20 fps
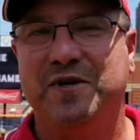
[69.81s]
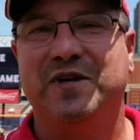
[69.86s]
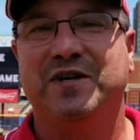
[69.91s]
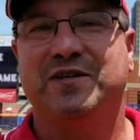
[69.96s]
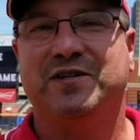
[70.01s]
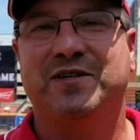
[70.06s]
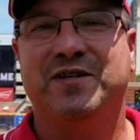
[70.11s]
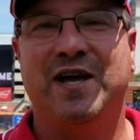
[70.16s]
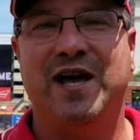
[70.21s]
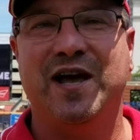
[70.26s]

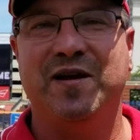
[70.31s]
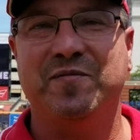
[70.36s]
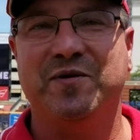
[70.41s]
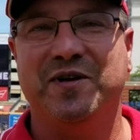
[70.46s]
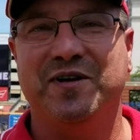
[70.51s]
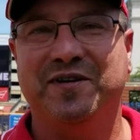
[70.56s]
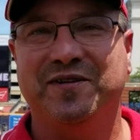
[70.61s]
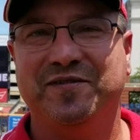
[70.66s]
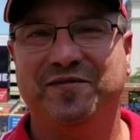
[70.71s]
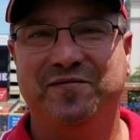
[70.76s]
It's time
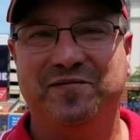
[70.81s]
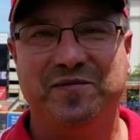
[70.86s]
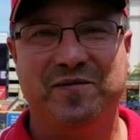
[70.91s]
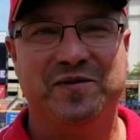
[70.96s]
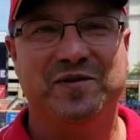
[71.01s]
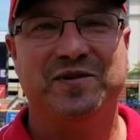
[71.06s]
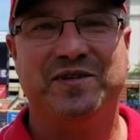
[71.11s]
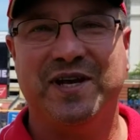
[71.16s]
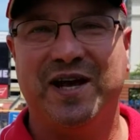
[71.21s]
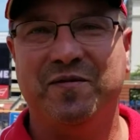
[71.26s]
to
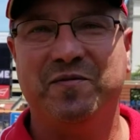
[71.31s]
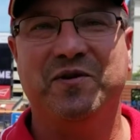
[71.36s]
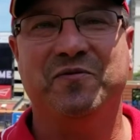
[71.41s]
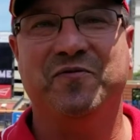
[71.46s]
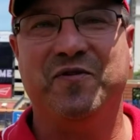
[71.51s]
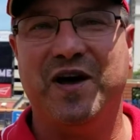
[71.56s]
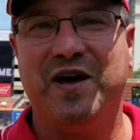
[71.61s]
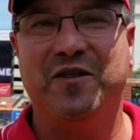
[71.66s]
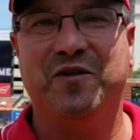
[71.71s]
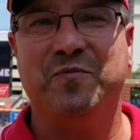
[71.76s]
time to
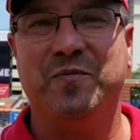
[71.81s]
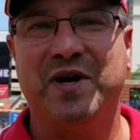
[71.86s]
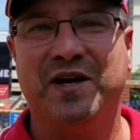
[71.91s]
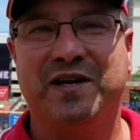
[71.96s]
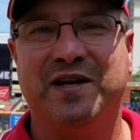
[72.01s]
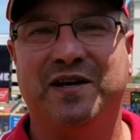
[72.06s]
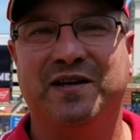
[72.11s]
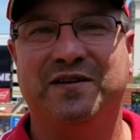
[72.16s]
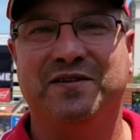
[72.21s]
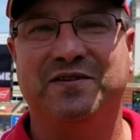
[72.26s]
follow my
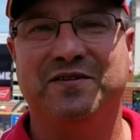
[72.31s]
kids.